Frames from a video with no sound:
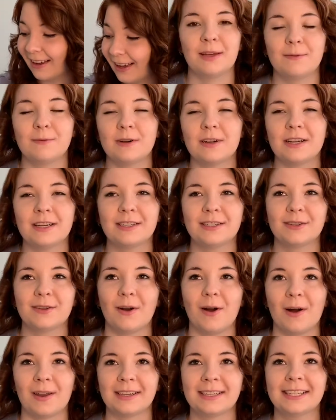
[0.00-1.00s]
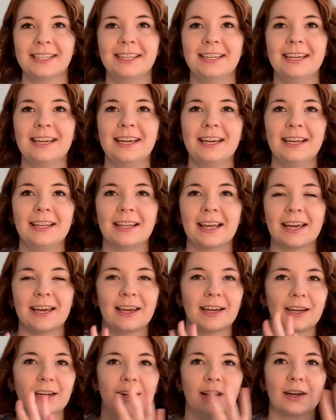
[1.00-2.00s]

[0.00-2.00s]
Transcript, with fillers: was honestly like